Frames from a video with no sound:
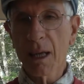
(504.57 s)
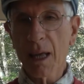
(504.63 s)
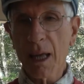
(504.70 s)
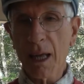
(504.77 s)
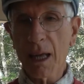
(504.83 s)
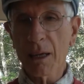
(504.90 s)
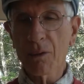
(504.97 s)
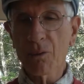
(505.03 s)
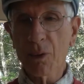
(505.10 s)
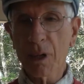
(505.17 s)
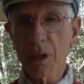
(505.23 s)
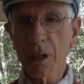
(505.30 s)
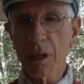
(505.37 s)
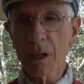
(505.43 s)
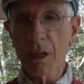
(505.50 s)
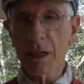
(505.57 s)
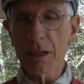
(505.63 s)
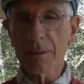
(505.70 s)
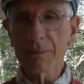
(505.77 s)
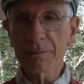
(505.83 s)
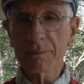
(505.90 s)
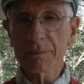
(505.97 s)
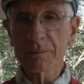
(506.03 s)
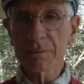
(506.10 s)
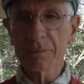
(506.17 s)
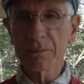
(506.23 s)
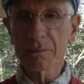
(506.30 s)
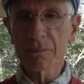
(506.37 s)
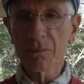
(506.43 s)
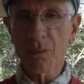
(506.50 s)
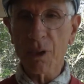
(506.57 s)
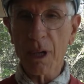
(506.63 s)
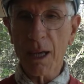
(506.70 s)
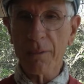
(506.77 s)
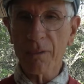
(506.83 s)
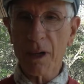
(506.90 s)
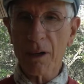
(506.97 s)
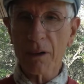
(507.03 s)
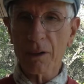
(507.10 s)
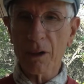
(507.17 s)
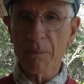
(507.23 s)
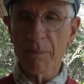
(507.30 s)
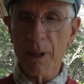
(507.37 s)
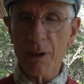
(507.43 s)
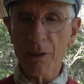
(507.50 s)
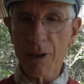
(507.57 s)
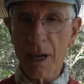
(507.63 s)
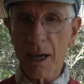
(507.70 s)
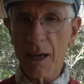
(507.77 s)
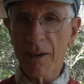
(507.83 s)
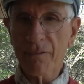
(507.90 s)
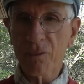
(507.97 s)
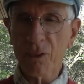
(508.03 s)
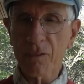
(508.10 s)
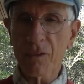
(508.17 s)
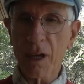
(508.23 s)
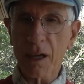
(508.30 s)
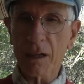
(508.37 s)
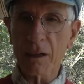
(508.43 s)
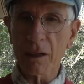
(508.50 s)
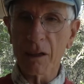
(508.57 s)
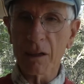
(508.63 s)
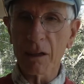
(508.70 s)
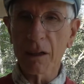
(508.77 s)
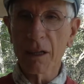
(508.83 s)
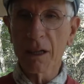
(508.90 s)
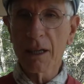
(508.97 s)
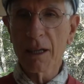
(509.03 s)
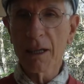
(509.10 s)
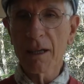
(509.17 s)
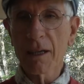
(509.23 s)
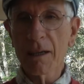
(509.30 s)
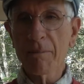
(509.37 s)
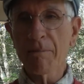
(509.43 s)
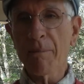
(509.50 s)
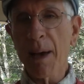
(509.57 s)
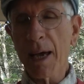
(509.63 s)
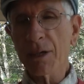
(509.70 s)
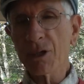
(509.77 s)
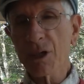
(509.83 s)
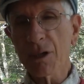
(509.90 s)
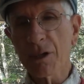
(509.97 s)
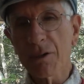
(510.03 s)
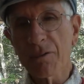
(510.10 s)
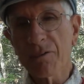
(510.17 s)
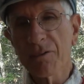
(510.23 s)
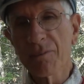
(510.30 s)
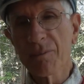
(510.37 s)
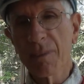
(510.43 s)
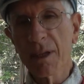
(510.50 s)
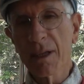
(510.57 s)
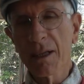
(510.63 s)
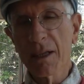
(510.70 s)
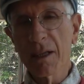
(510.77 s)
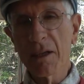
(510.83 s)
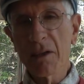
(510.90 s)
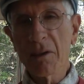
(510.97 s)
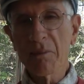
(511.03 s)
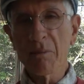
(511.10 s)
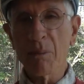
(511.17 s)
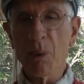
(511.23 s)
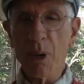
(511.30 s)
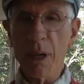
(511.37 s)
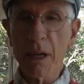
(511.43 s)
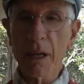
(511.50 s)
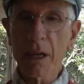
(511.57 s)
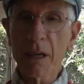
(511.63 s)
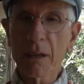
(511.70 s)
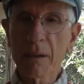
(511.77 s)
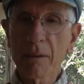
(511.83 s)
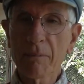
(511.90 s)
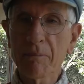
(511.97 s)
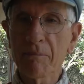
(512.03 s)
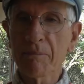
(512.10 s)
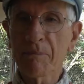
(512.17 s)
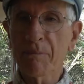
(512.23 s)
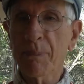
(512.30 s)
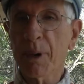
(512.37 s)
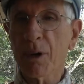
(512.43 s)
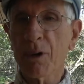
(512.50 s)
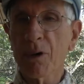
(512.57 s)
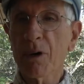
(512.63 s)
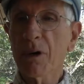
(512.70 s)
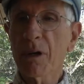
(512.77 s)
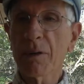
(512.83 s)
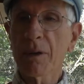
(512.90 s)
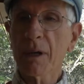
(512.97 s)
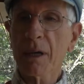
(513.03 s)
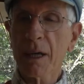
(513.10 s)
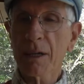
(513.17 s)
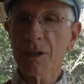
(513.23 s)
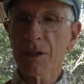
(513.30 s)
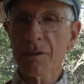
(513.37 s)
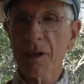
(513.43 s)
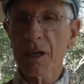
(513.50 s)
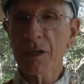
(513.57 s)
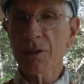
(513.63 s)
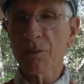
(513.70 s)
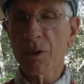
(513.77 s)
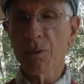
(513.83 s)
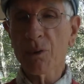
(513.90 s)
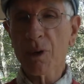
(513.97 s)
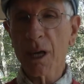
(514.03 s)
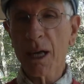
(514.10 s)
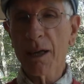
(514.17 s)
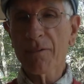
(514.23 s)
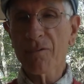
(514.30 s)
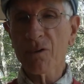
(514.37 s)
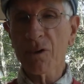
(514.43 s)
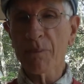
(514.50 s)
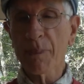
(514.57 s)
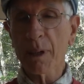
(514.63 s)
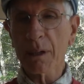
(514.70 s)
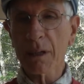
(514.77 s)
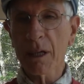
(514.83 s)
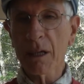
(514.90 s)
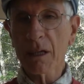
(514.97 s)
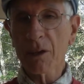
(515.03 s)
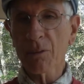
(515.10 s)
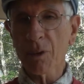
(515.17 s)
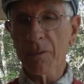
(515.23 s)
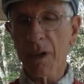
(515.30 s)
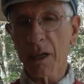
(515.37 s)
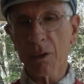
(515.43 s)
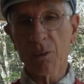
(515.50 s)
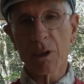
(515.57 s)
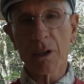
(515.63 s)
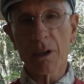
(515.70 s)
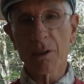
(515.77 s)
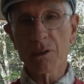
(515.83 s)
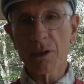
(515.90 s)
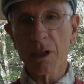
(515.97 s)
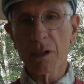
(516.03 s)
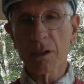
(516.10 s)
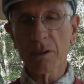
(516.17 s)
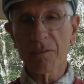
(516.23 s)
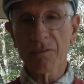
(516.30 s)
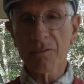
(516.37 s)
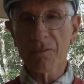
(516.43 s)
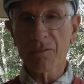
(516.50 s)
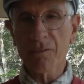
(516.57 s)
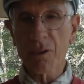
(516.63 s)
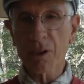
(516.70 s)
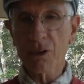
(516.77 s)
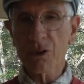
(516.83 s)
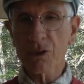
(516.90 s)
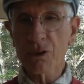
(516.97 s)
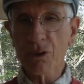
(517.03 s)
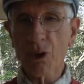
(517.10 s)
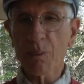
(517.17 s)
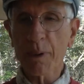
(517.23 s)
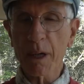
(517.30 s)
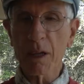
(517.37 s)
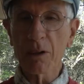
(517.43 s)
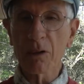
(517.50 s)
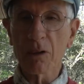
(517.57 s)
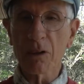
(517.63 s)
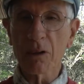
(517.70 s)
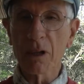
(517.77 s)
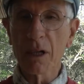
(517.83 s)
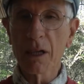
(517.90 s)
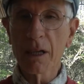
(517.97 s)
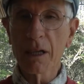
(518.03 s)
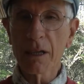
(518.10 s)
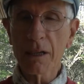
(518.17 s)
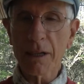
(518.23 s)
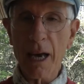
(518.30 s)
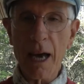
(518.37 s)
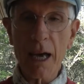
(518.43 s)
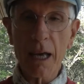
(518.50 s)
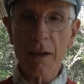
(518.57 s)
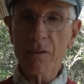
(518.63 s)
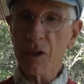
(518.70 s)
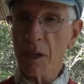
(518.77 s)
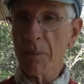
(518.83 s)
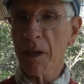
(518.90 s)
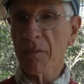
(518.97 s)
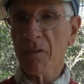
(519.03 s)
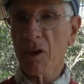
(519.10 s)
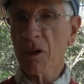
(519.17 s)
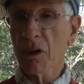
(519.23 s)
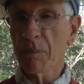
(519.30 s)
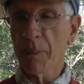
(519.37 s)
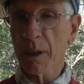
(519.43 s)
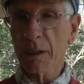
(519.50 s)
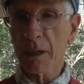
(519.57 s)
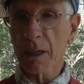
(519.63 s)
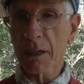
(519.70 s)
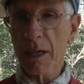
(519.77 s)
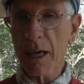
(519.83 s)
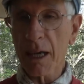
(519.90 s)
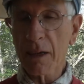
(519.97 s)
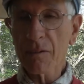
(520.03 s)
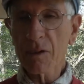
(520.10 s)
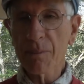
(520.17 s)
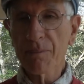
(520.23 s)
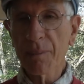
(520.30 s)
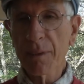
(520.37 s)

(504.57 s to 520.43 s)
and we have our little butter knife. We've got a little basket of bread and butter and the kinds of things that we want to have for a picnic. We've got one of those little French open heel knives. They make very good picnic knives.